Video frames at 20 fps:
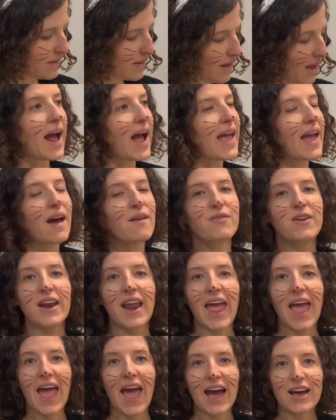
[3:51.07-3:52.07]
I have an
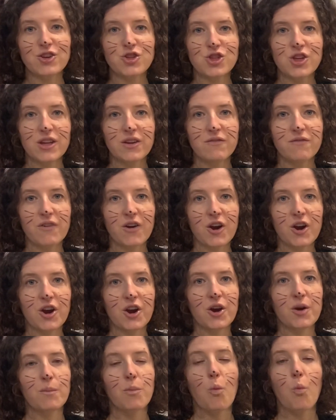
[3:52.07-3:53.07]
action
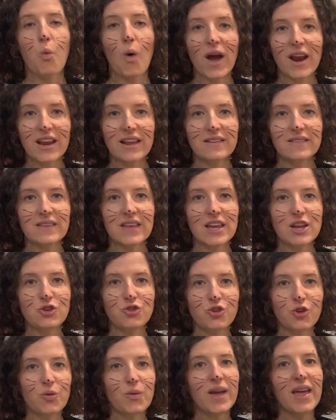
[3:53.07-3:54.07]
verb. What is he
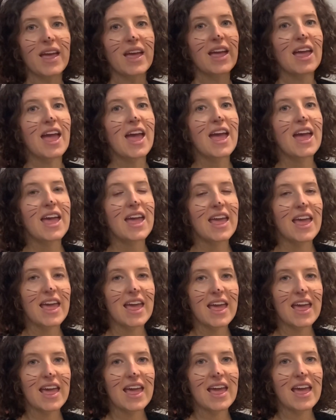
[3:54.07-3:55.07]
doing?
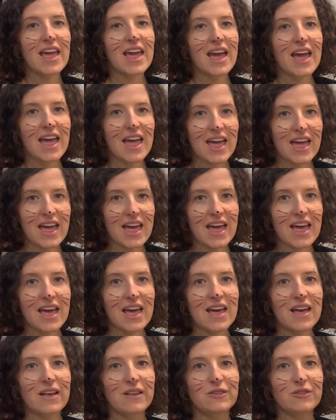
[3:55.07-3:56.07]
He
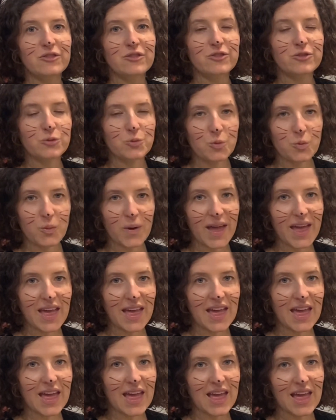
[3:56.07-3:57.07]
is
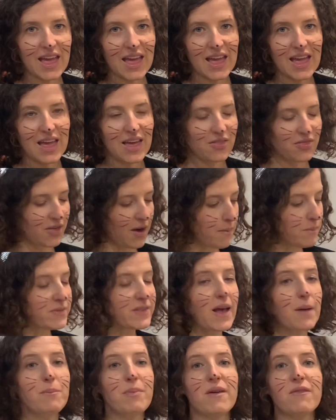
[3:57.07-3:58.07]
swinging. Thumbs
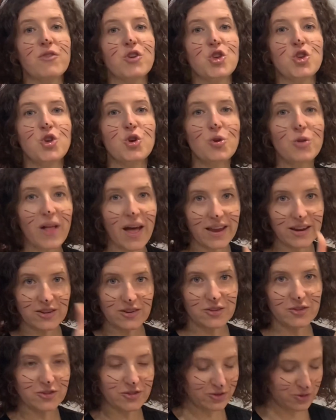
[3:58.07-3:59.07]
up if you like
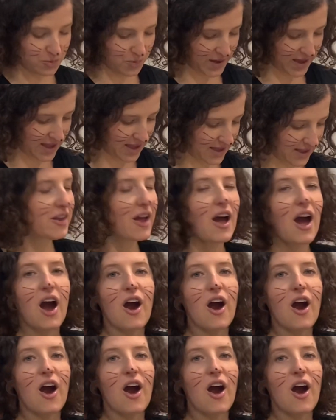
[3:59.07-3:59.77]
to swing.